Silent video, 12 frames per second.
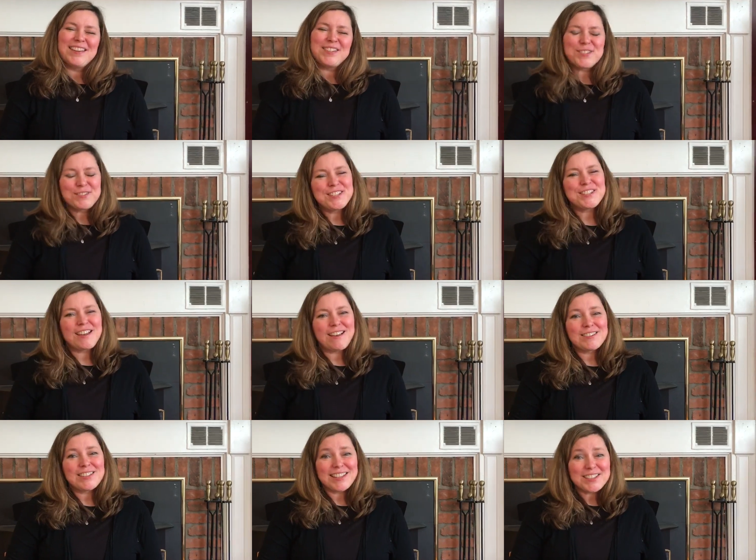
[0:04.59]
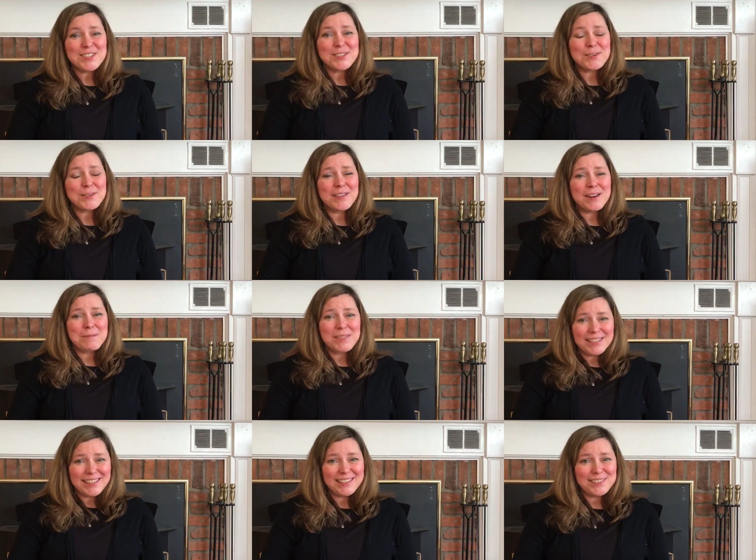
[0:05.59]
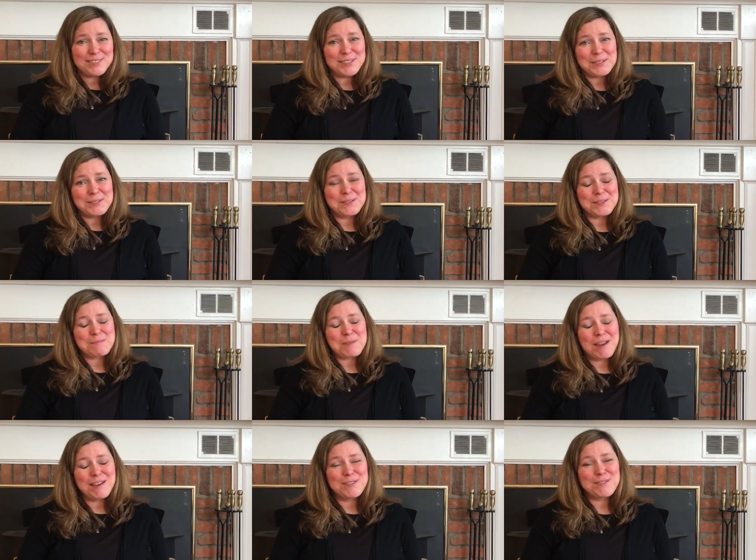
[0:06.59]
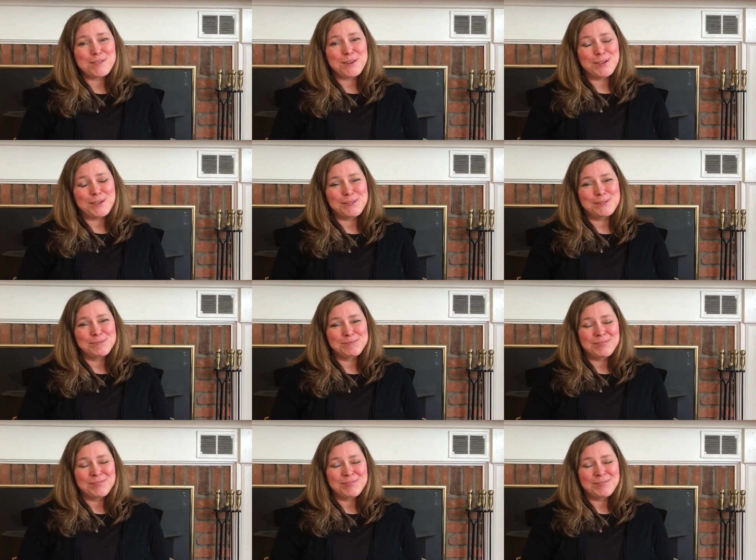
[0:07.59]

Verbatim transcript: Just reaching out to let you know that I'm thinking of you, I'm praying for you.